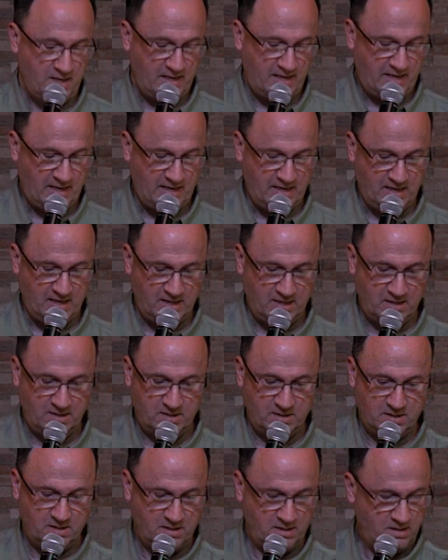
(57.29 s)

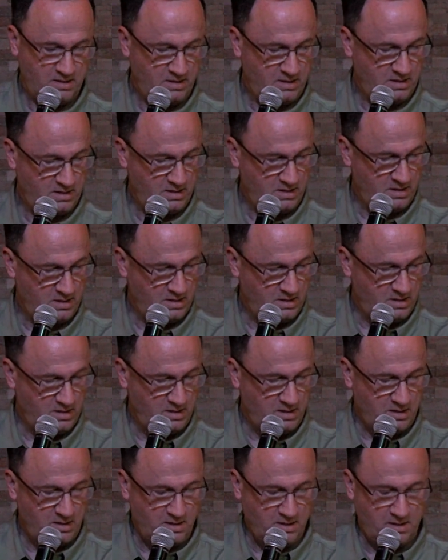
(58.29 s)
And
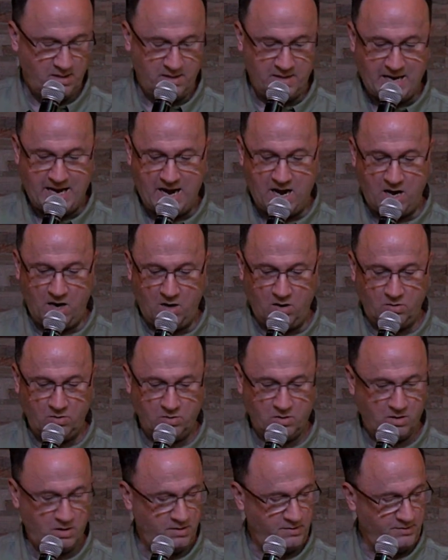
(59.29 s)
now